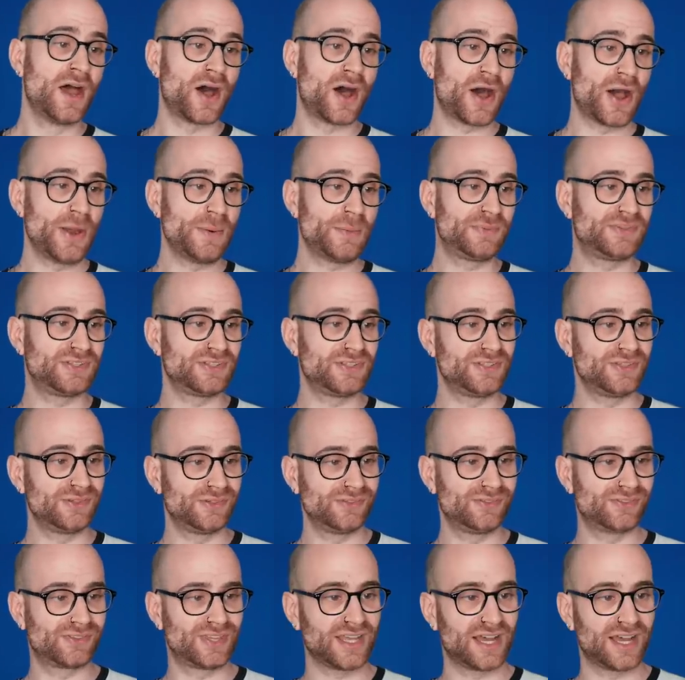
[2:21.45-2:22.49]
hope to
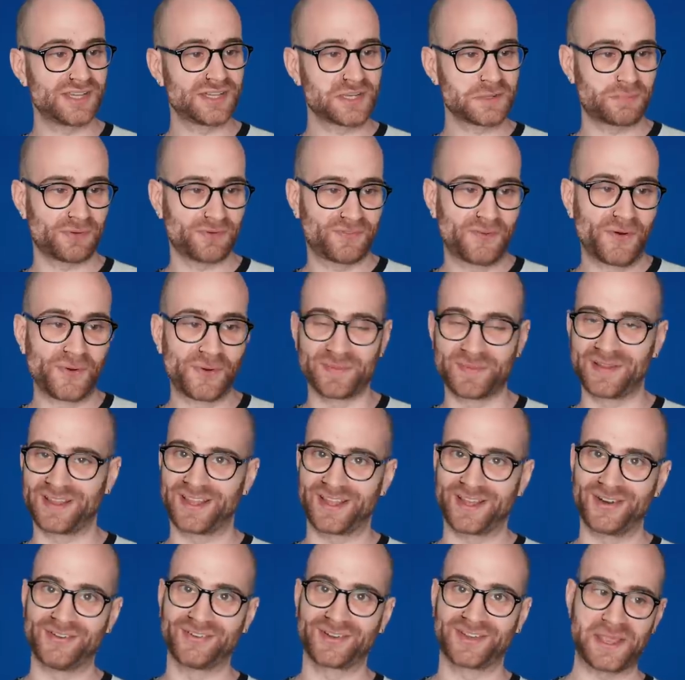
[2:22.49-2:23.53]
use the underperforming
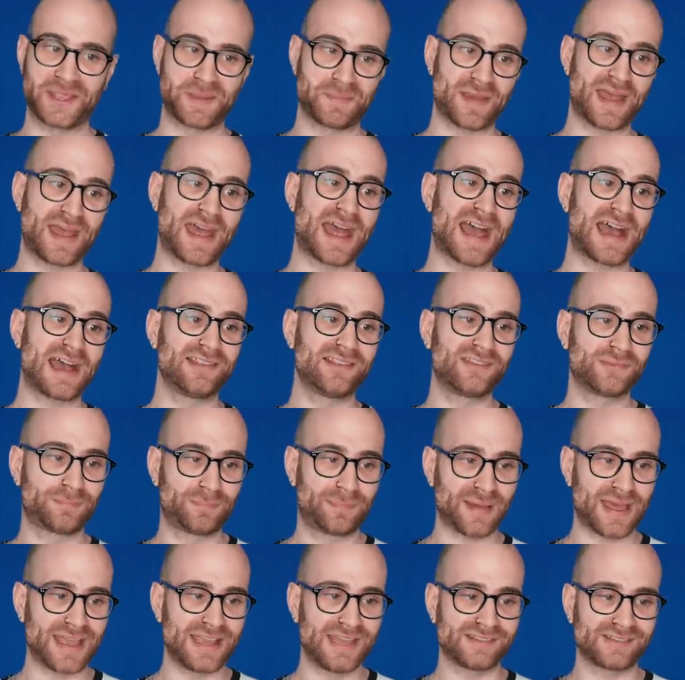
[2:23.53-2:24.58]
goalkeeper as
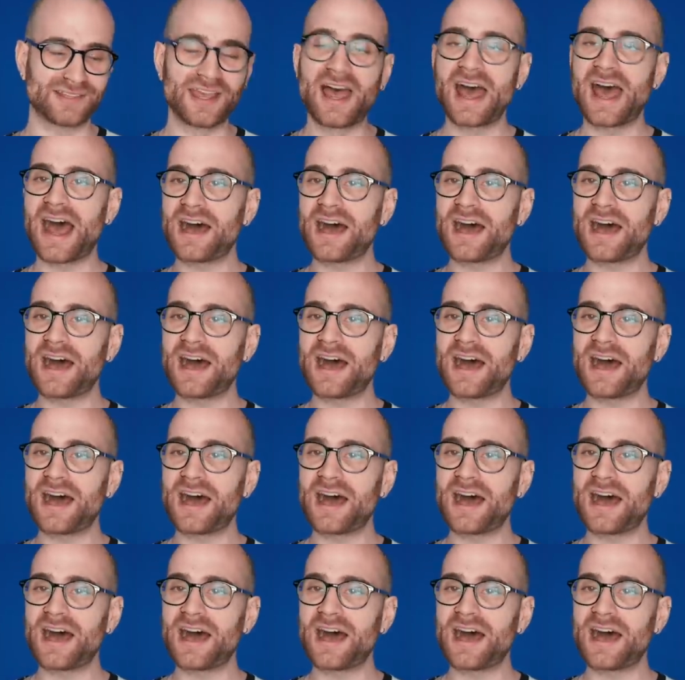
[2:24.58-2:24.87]
bait.